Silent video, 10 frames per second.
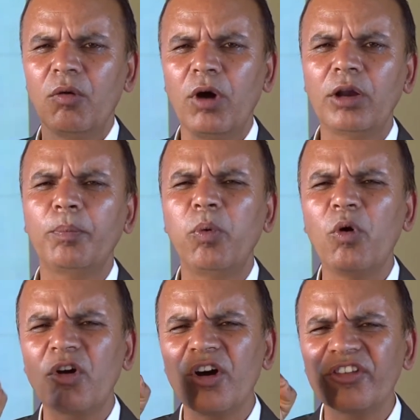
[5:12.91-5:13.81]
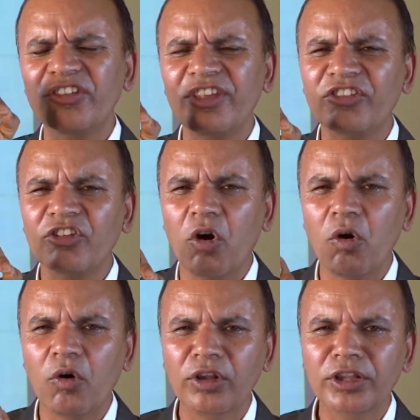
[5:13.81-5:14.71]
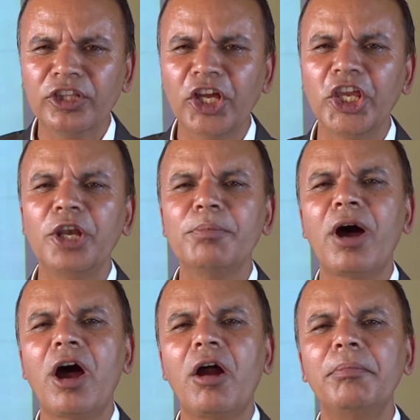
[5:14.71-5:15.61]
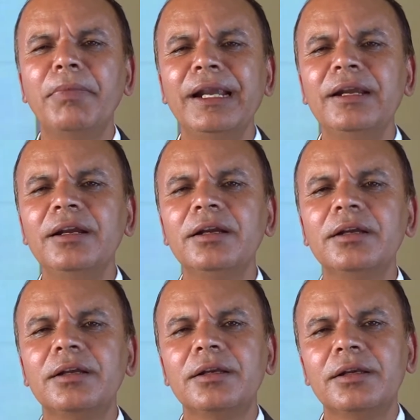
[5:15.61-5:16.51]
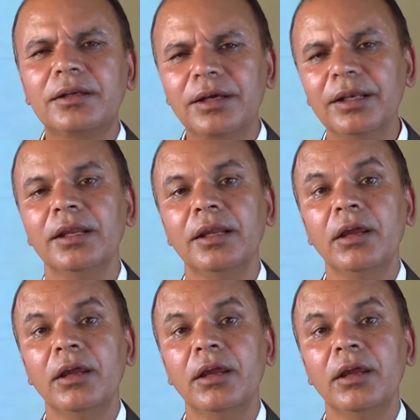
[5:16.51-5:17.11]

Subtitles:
what focuses on the environmental